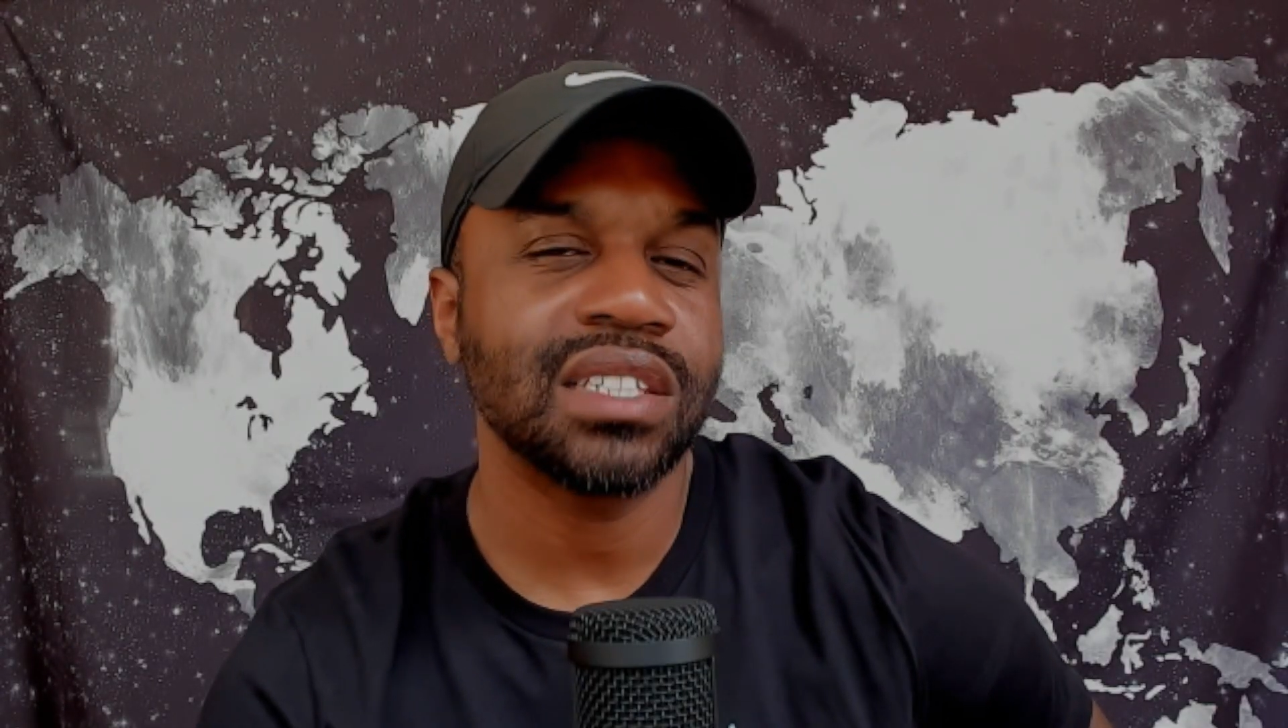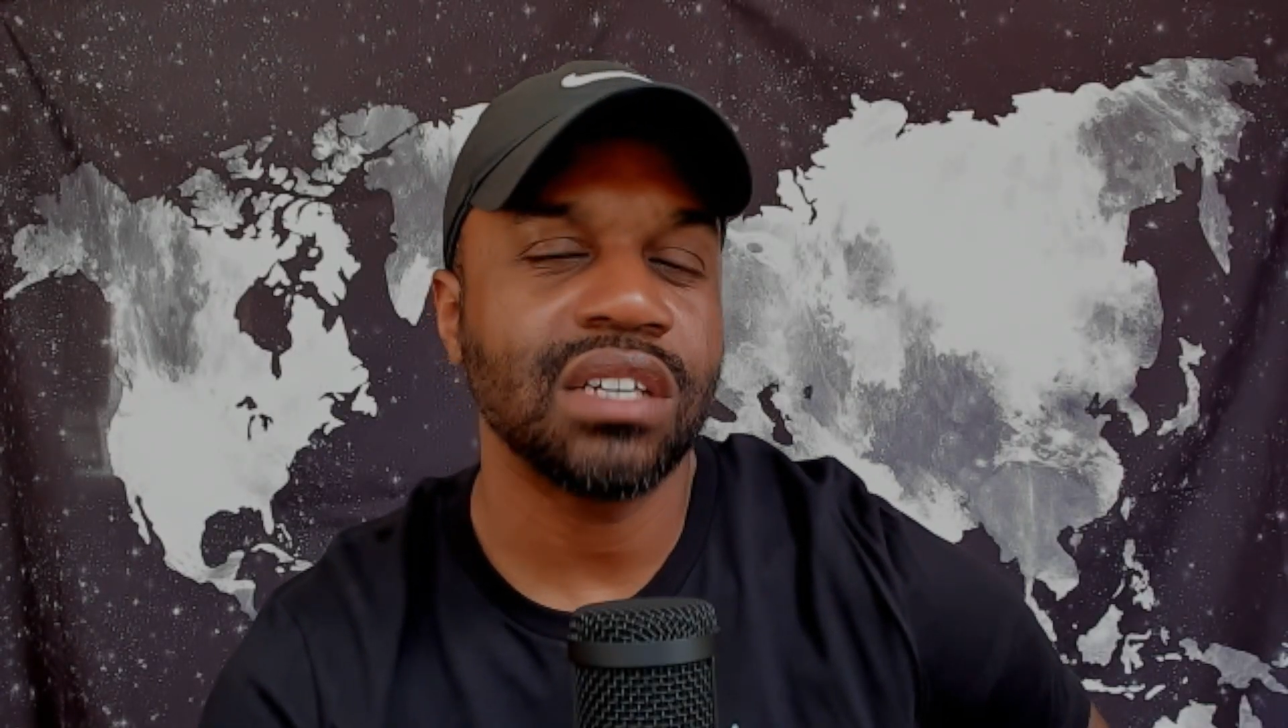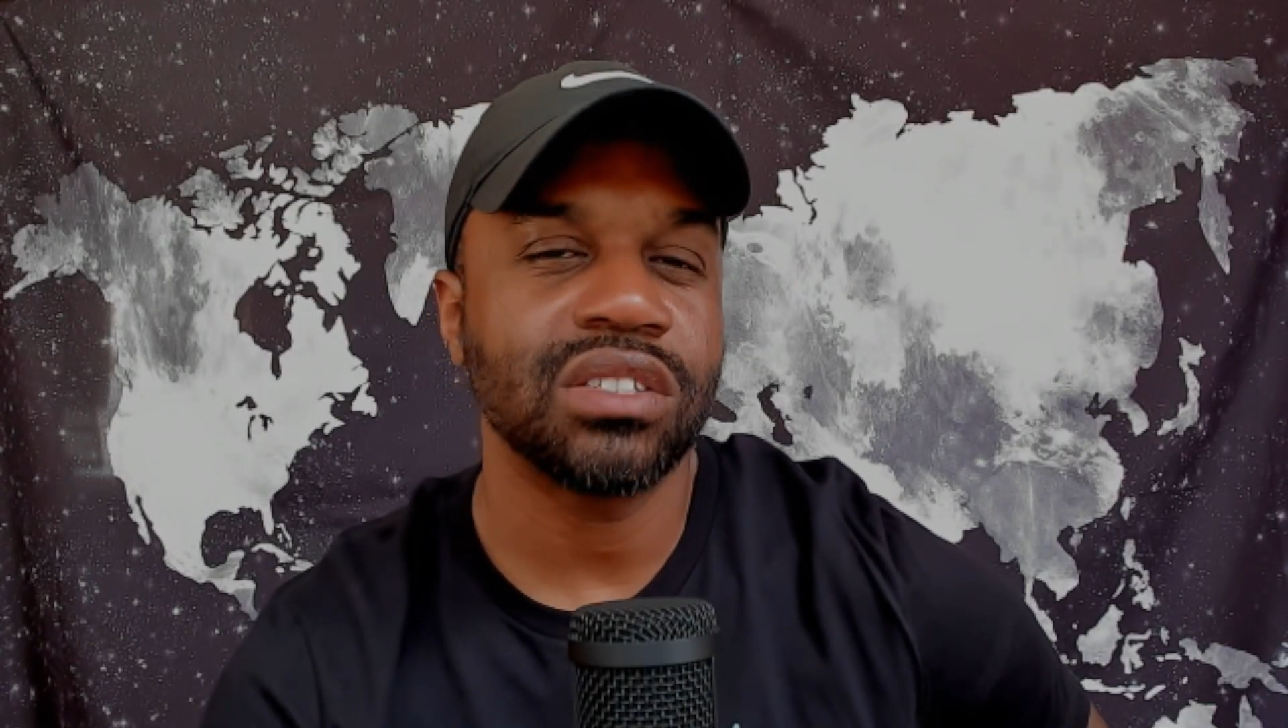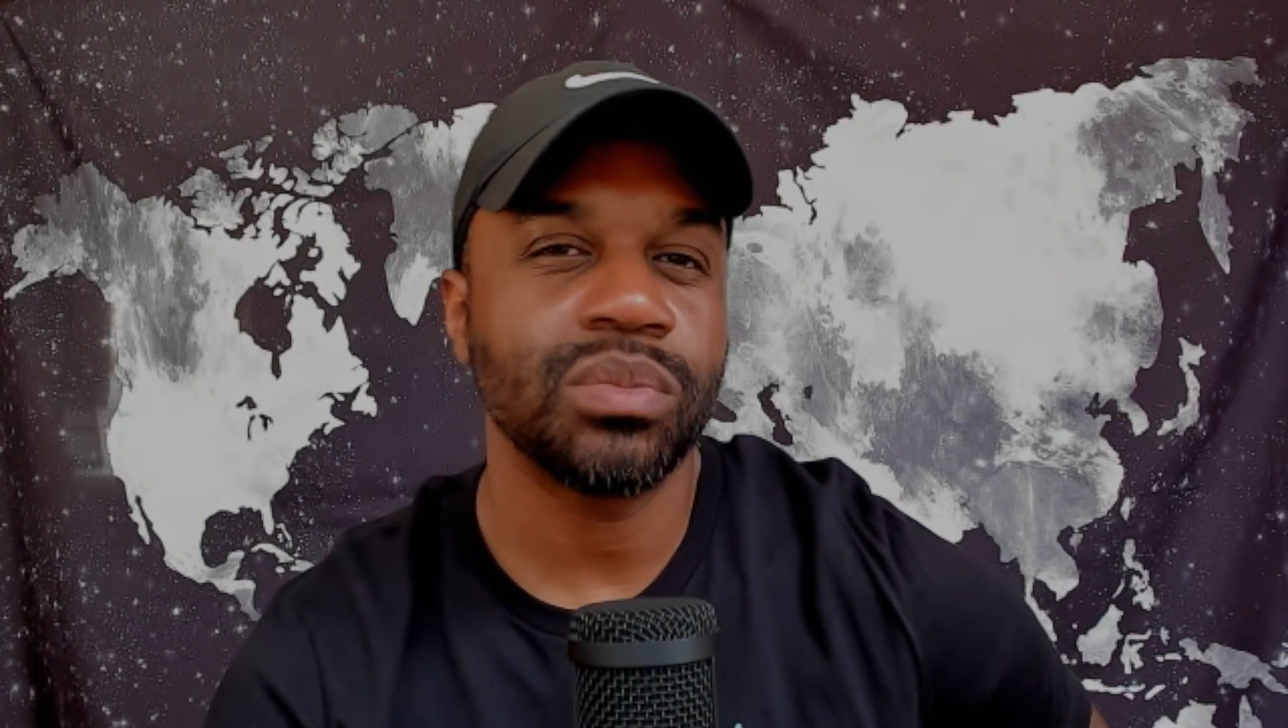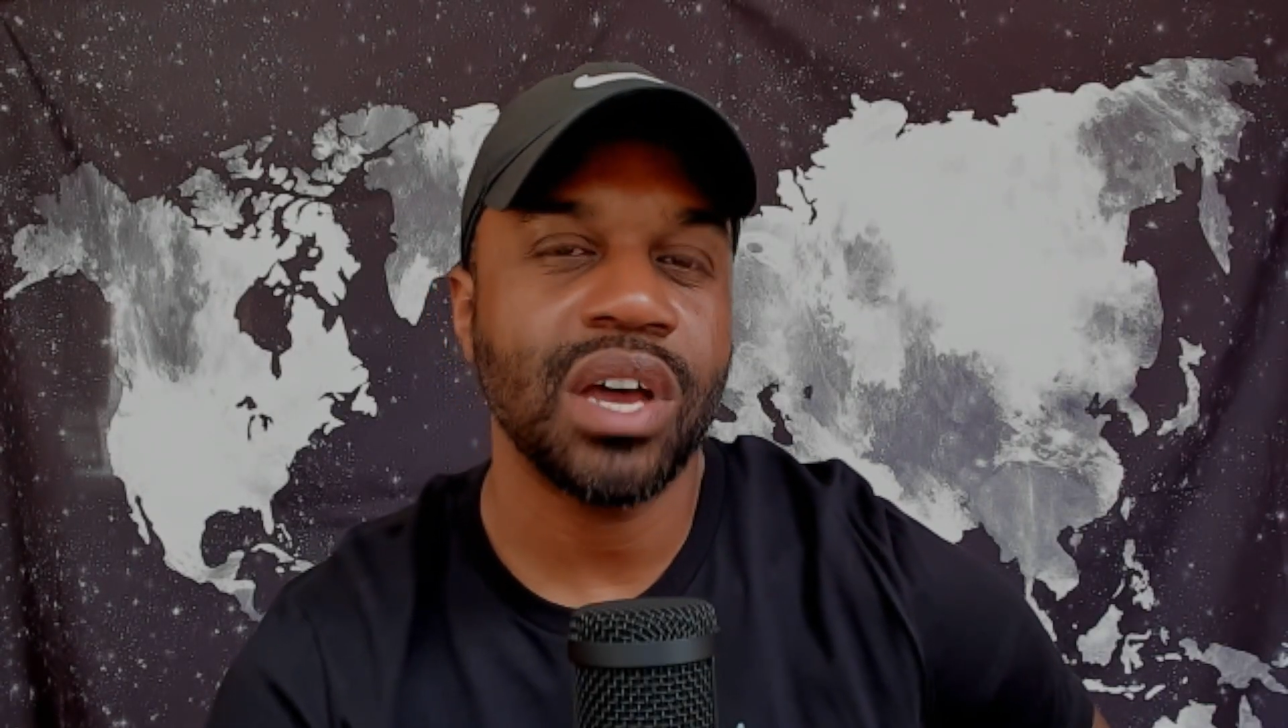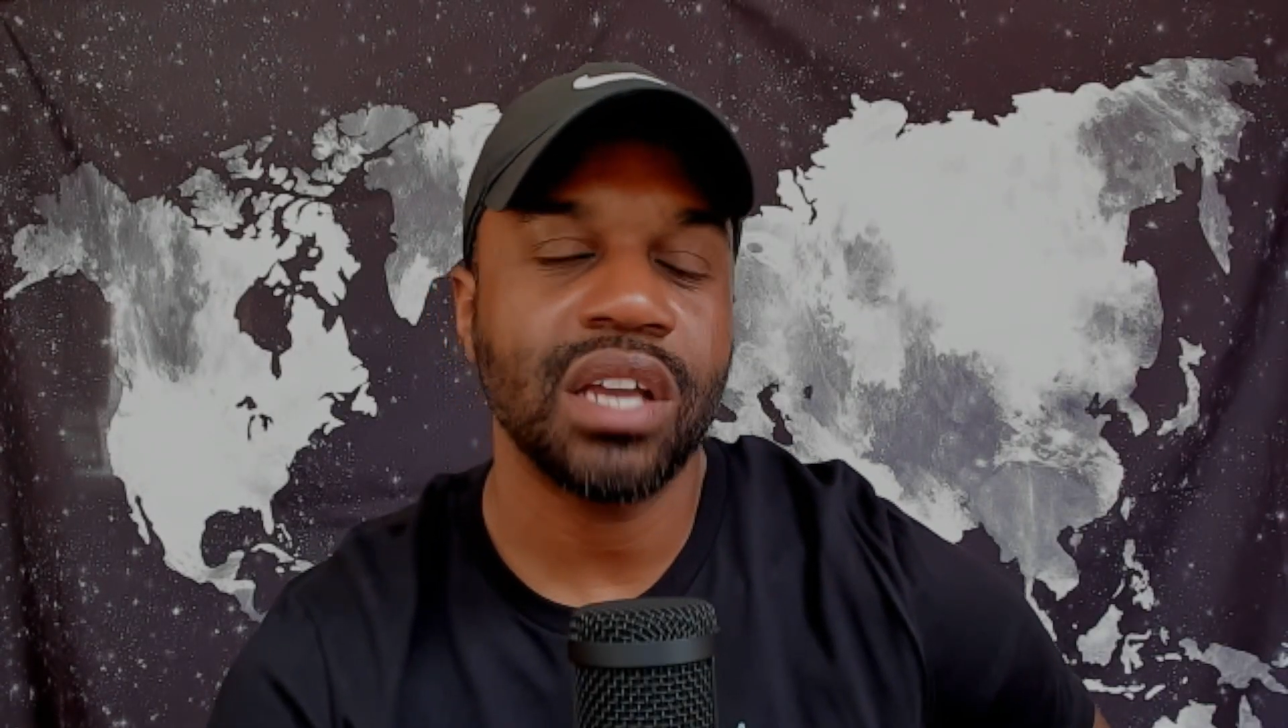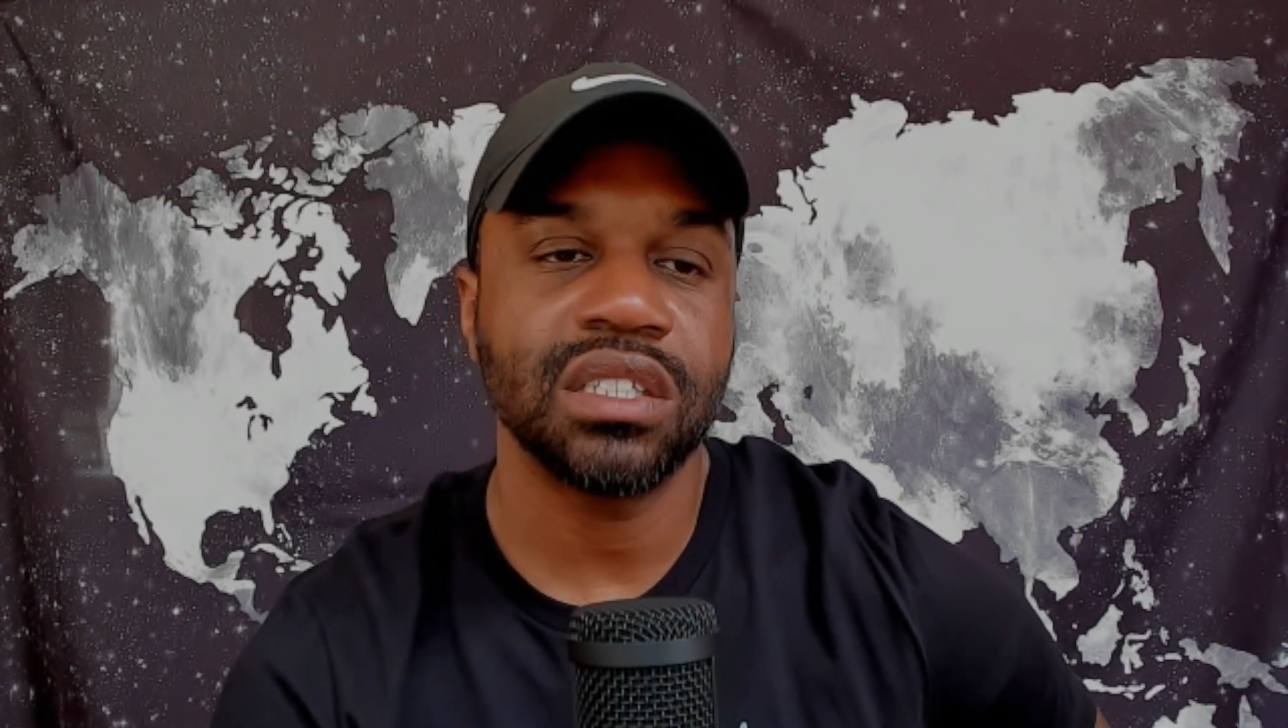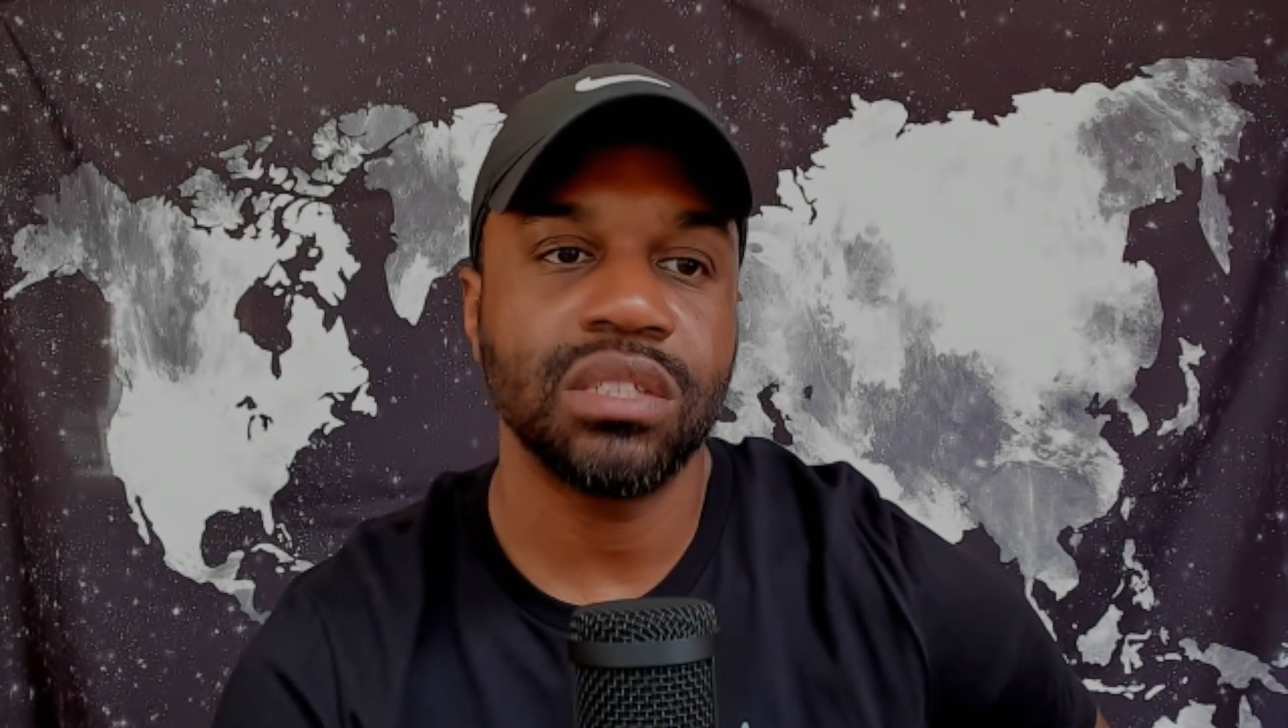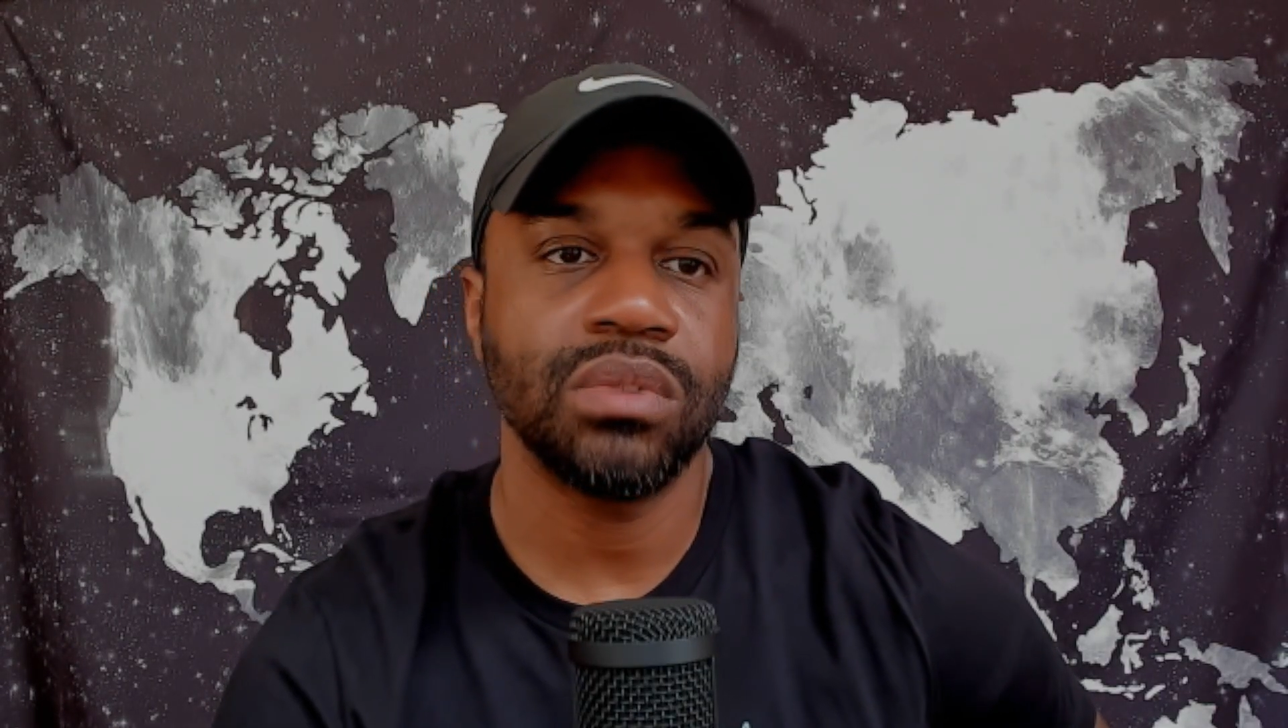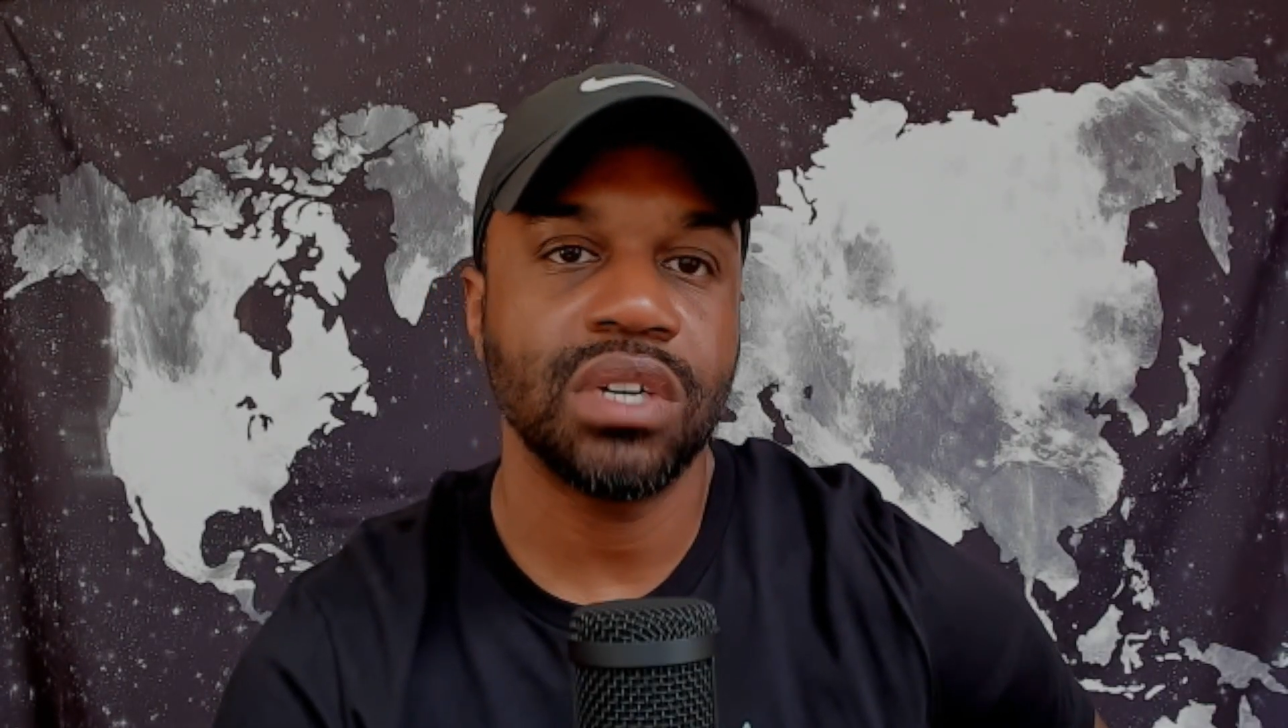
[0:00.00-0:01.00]
how smiling
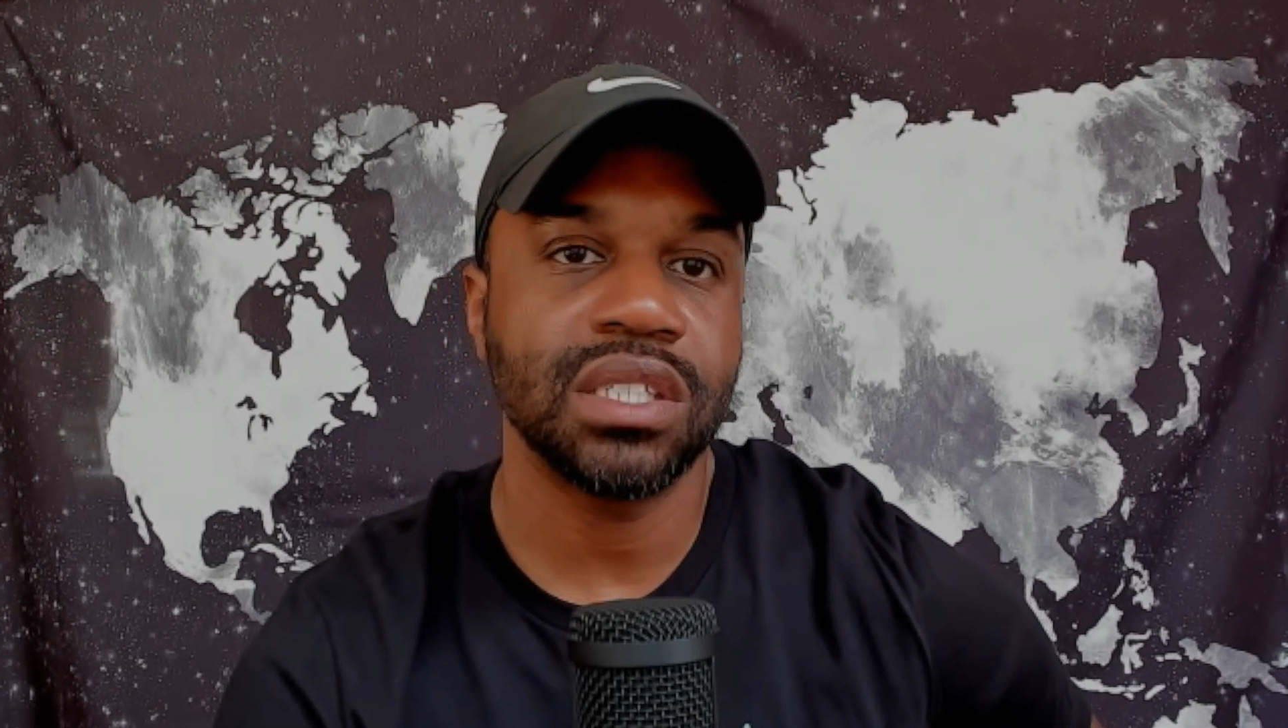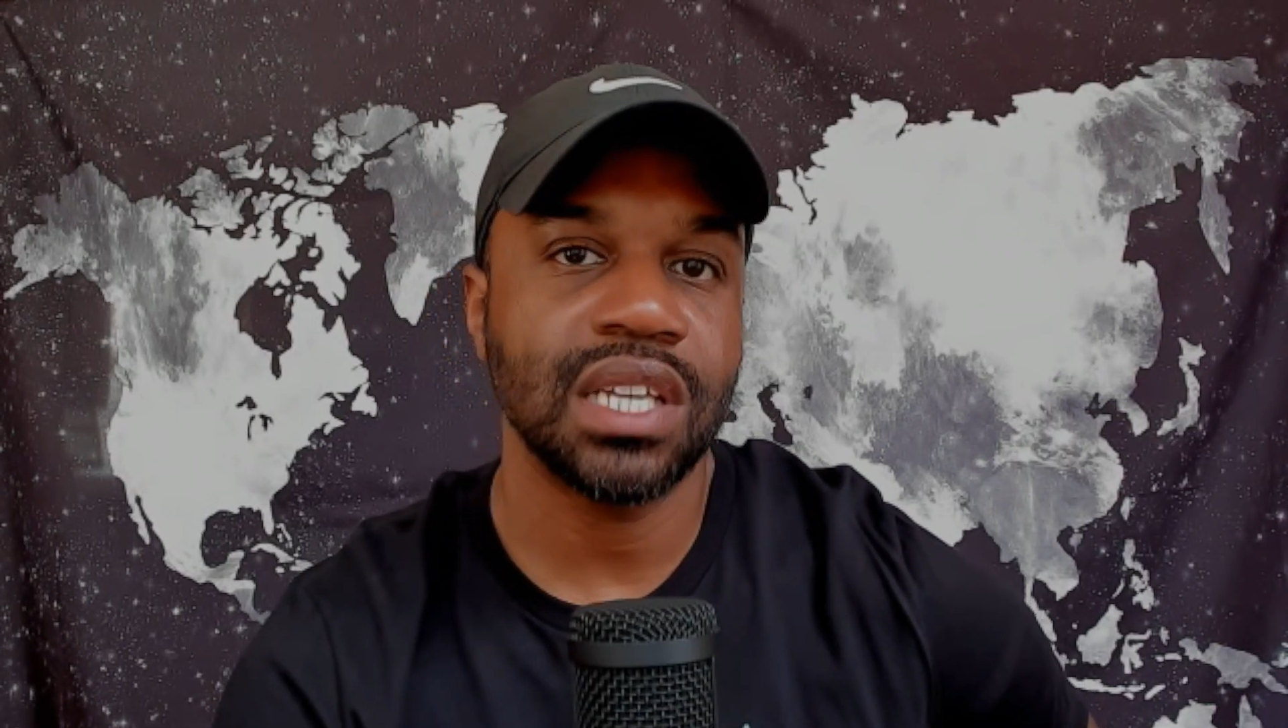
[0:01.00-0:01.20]
she was,